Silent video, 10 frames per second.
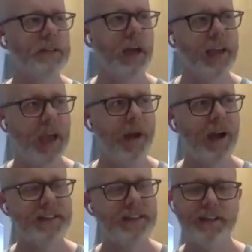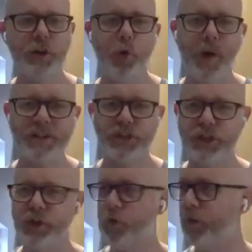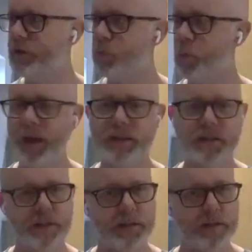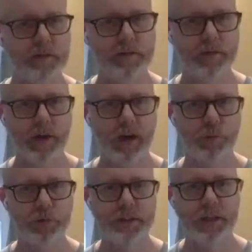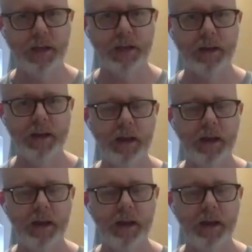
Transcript: I came back and started to question all this waste that I was seeing.